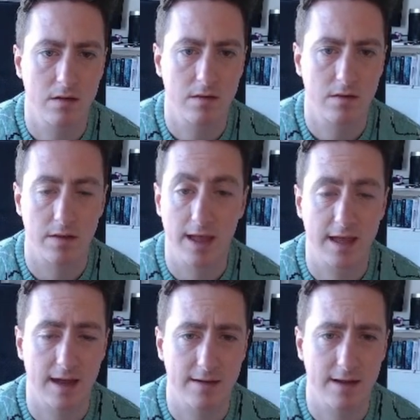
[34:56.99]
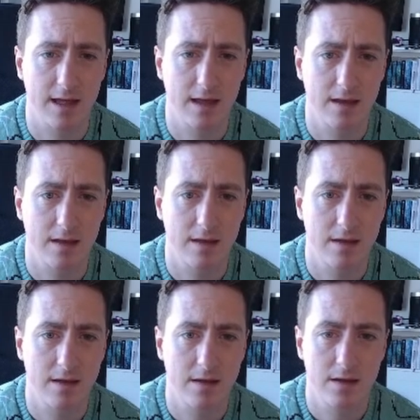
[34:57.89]
So they can't take.
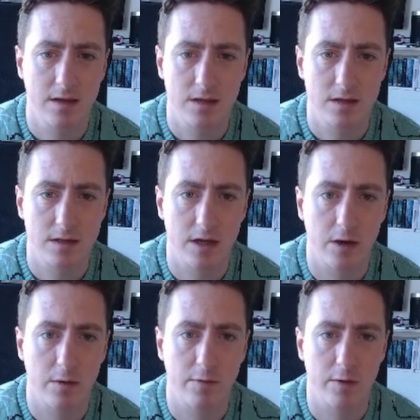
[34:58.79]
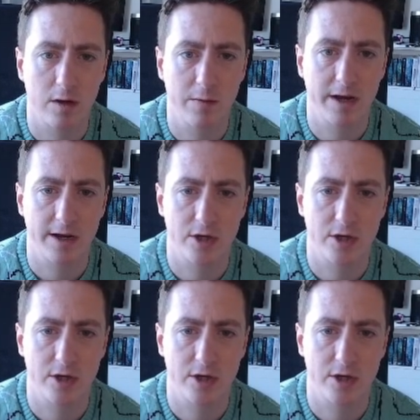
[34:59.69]
So if we come in here,